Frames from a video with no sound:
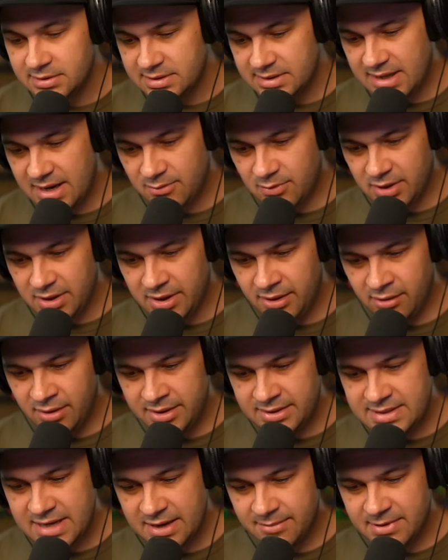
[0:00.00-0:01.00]
Did that really
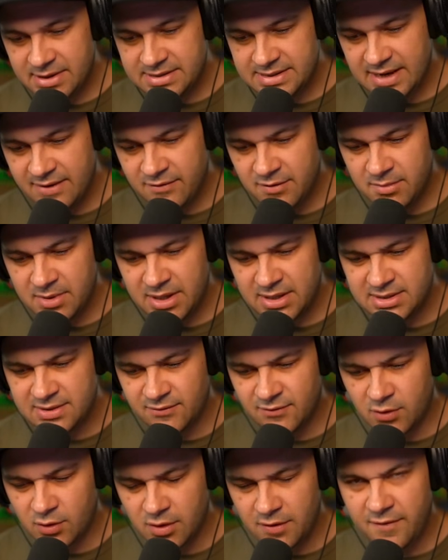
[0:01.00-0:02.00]
only take me 7 minutes
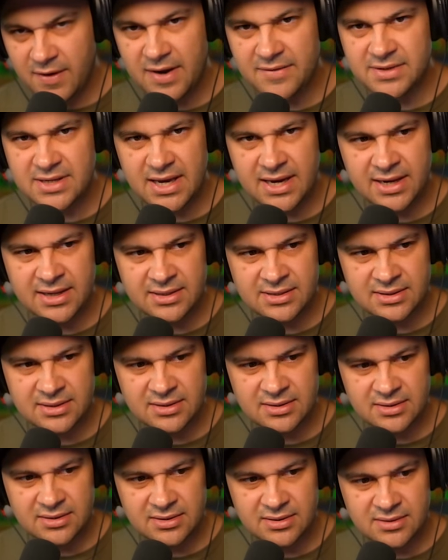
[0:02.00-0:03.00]
and 45 seconds?
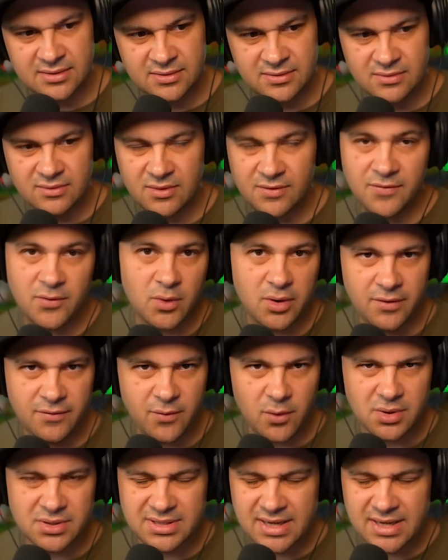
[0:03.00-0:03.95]
Well, 44